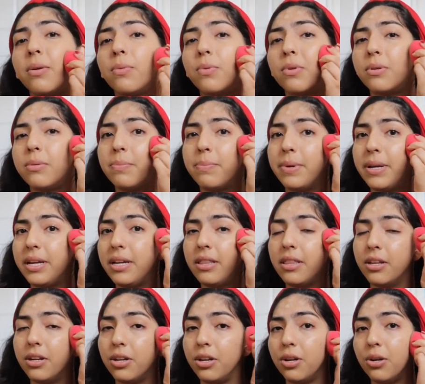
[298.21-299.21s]
will be
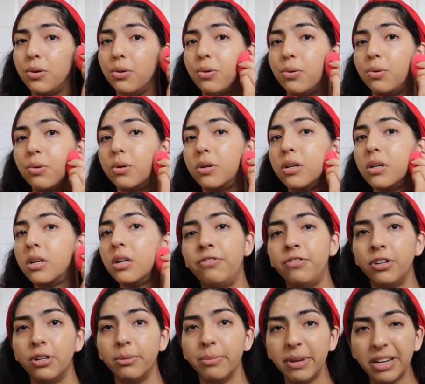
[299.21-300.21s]
the new
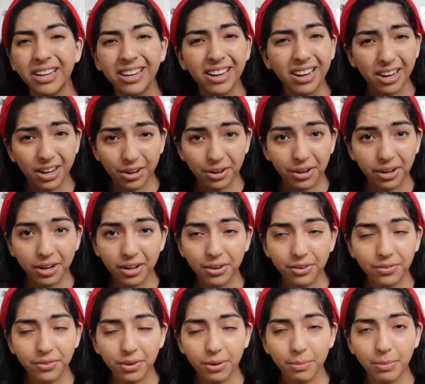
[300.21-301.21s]
filming
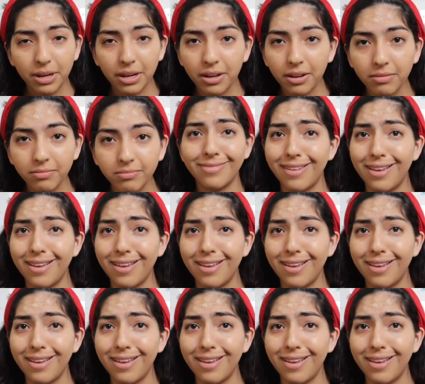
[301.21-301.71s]
area for me.